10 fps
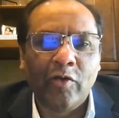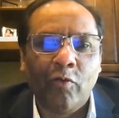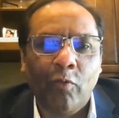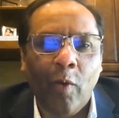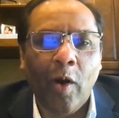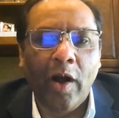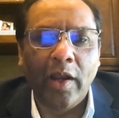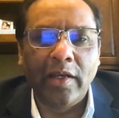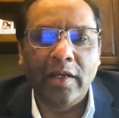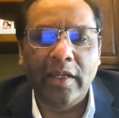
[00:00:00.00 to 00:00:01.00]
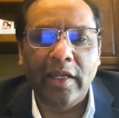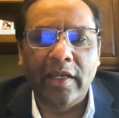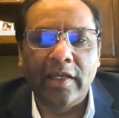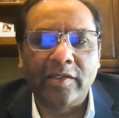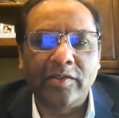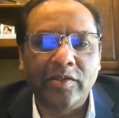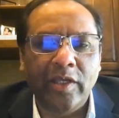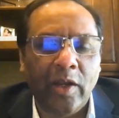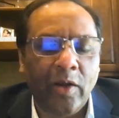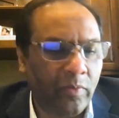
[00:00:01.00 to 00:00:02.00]
One is,
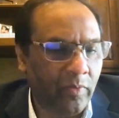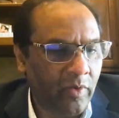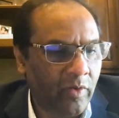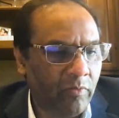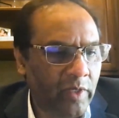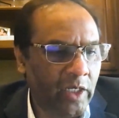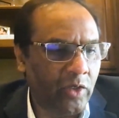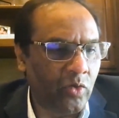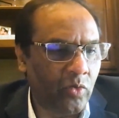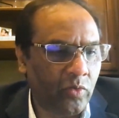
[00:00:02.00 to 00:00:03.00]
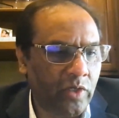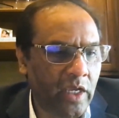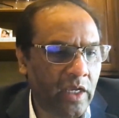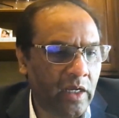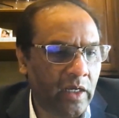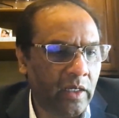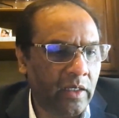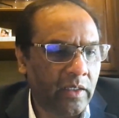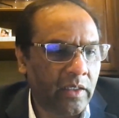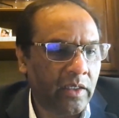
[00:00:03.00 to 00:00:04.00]
we need to take
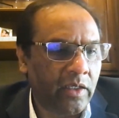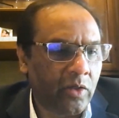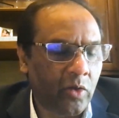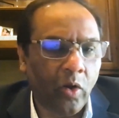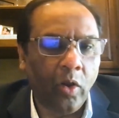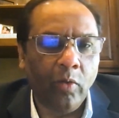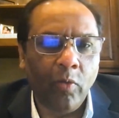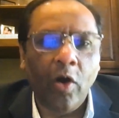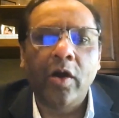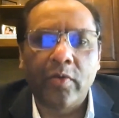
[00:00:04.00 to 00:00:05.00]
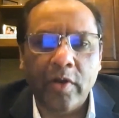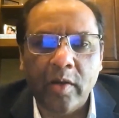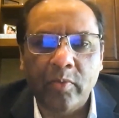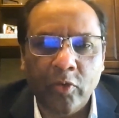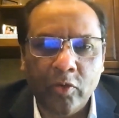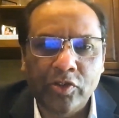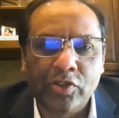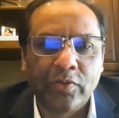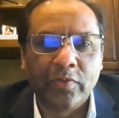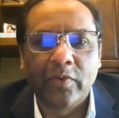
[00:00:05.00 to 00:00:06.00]
a crawl, walk, run
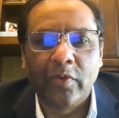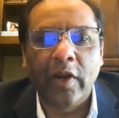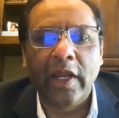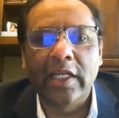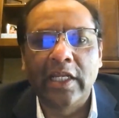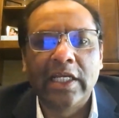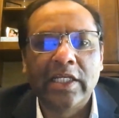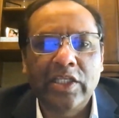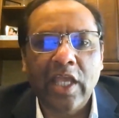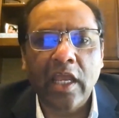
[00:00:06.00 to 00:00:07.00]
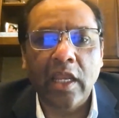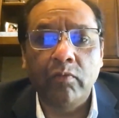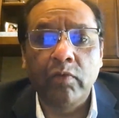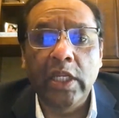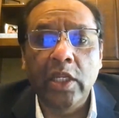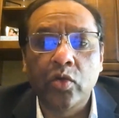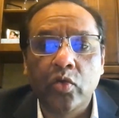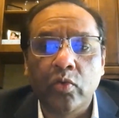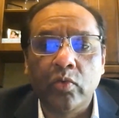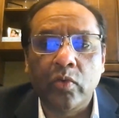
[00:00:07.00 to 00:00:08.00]
approach, right? Second, we need
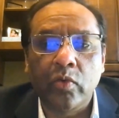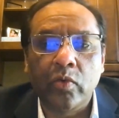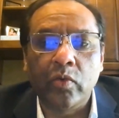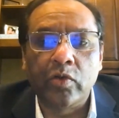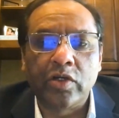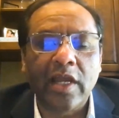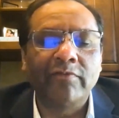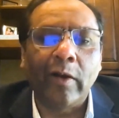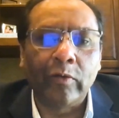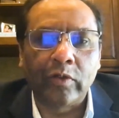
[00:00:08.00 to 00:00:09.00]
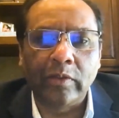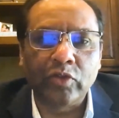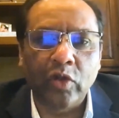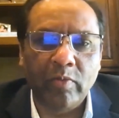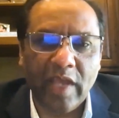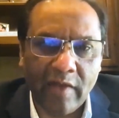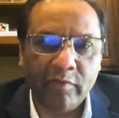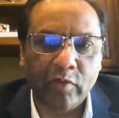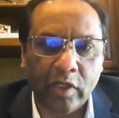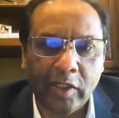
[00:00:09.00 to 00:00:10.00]
to drive outcomes on behalf
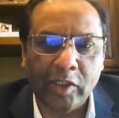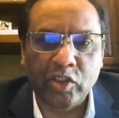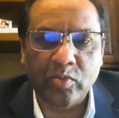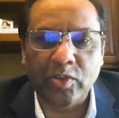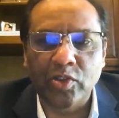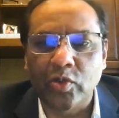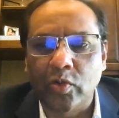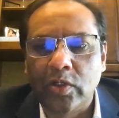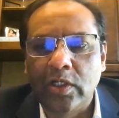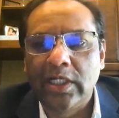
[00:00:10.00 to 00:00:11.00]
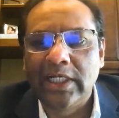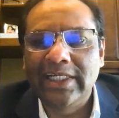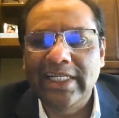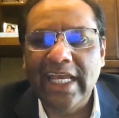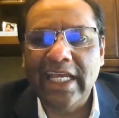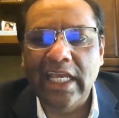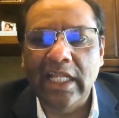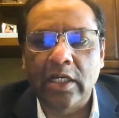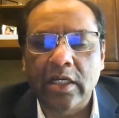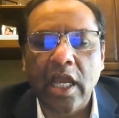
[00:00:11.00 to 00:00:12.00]
of the customer. So taking
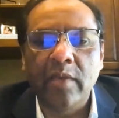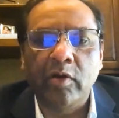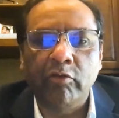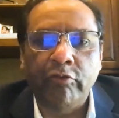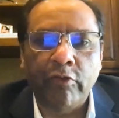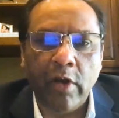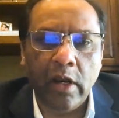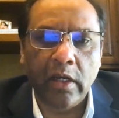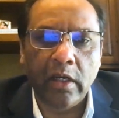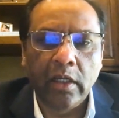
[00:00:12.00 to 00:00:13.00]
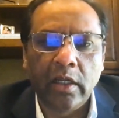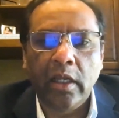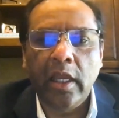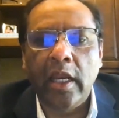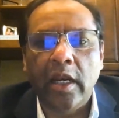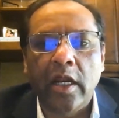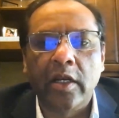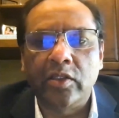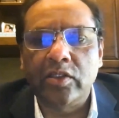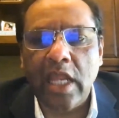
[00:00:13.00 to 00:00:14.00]
the time up front and
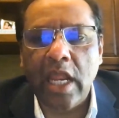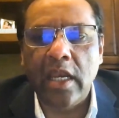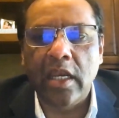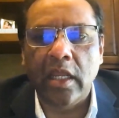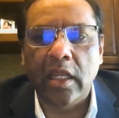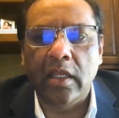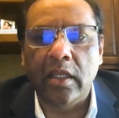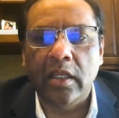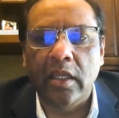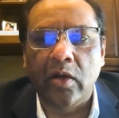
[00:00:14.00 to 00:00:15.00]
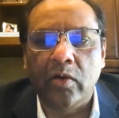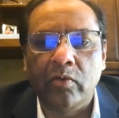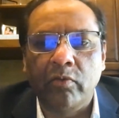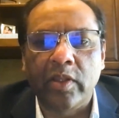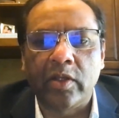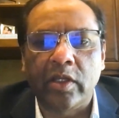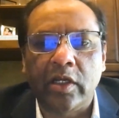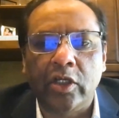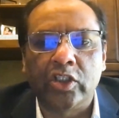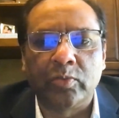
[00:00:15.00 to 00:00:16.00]
understanding, whether the
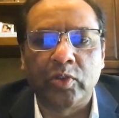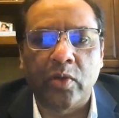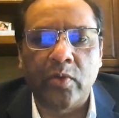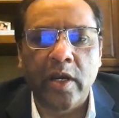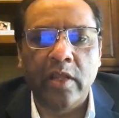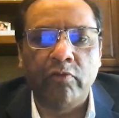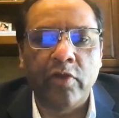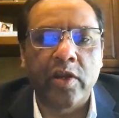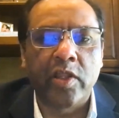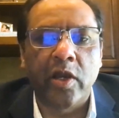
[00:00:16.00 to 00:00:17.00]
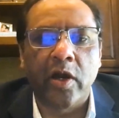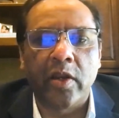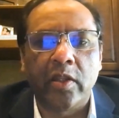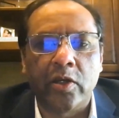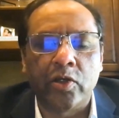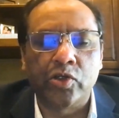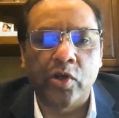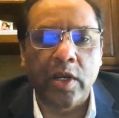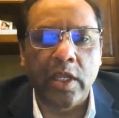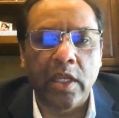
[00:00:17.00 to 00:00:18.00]
customers are ready, where they are in their
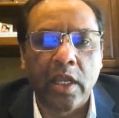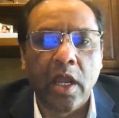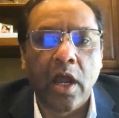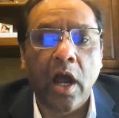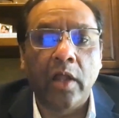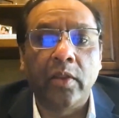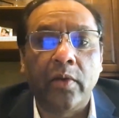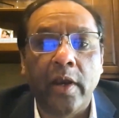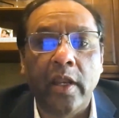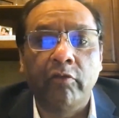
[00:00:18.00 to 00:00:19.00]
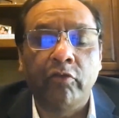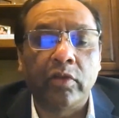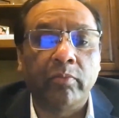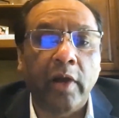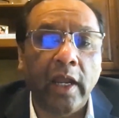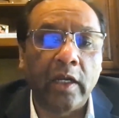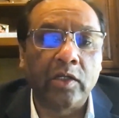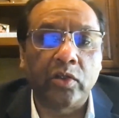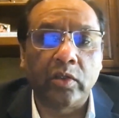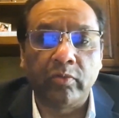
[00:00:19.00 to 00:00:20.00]
journey, are they ready for the pilots
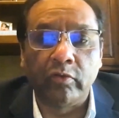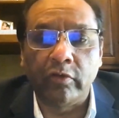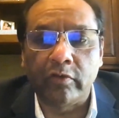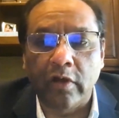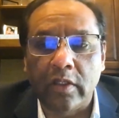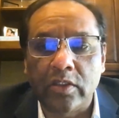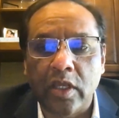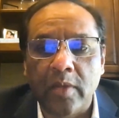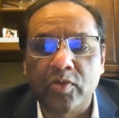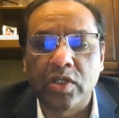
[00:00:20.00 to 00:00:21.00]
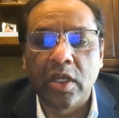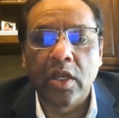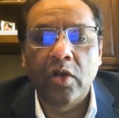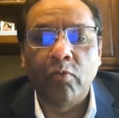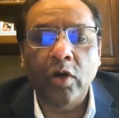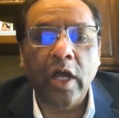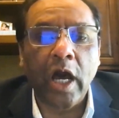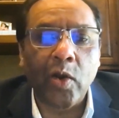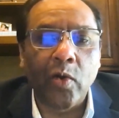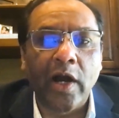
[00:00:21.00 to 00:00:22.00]
or the proof of concept, what
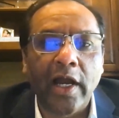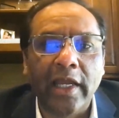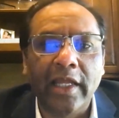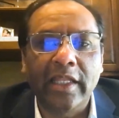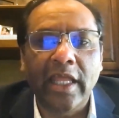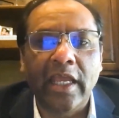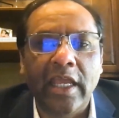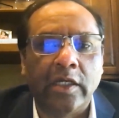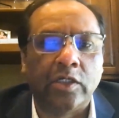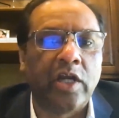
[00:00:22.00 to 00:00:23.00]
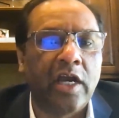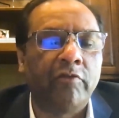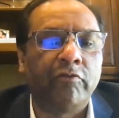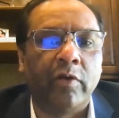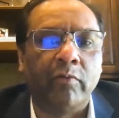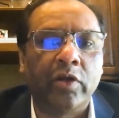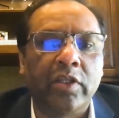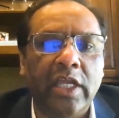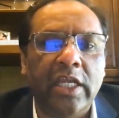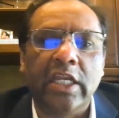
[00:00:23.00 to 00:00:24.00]
ROI they can drive from what
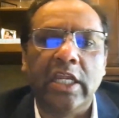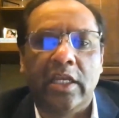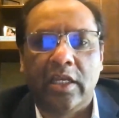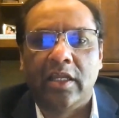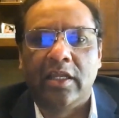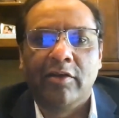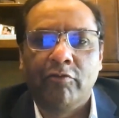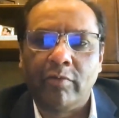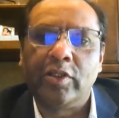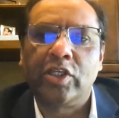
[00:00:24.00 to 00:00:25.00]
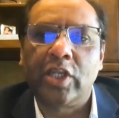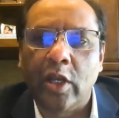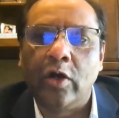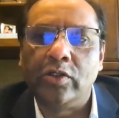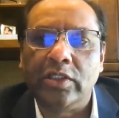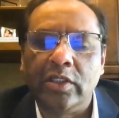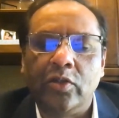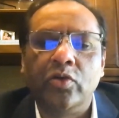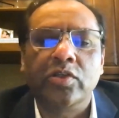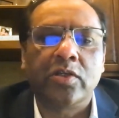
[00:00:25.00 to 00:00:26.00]
they need from this technology.
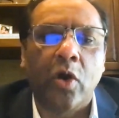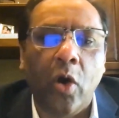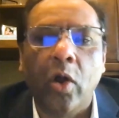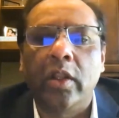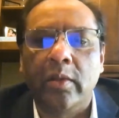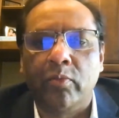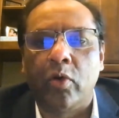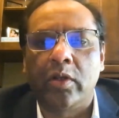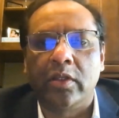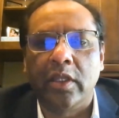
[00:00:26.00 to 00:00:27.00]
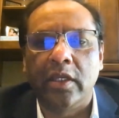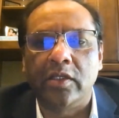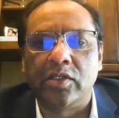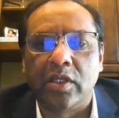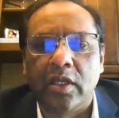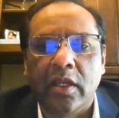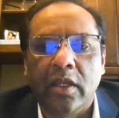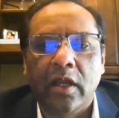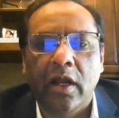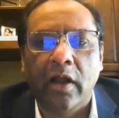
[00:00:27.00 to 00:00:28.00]
Those are all the important things
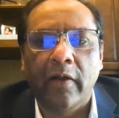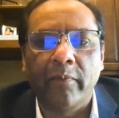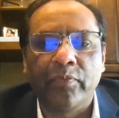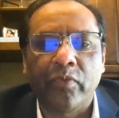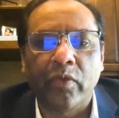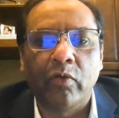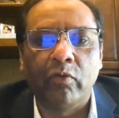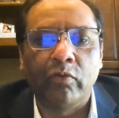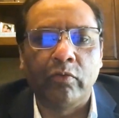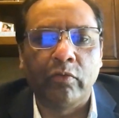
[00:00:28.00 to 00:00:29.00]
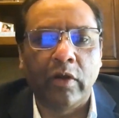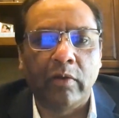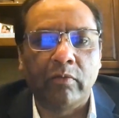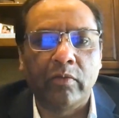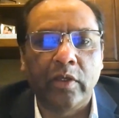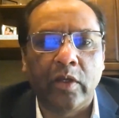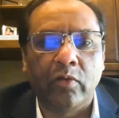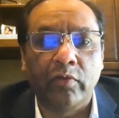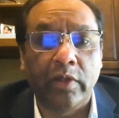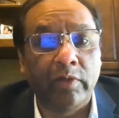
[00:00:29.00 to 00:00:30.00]

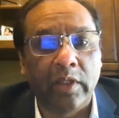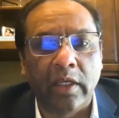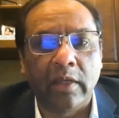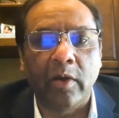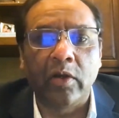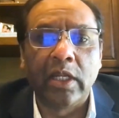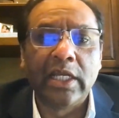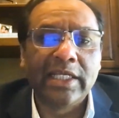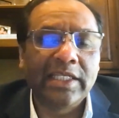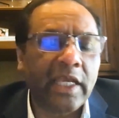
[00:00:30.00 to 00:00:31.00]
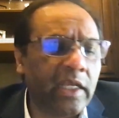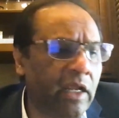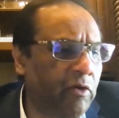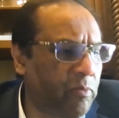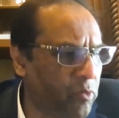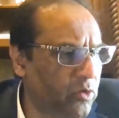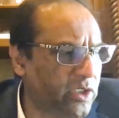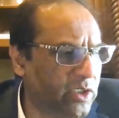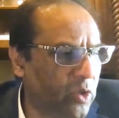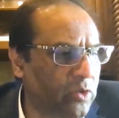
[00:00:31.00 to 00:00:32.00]
we think about. Second, our approach
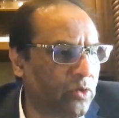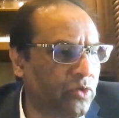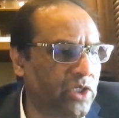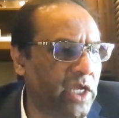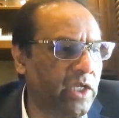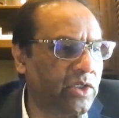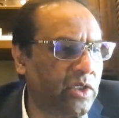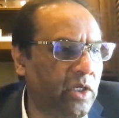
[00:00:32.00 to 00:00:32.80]
has also changed.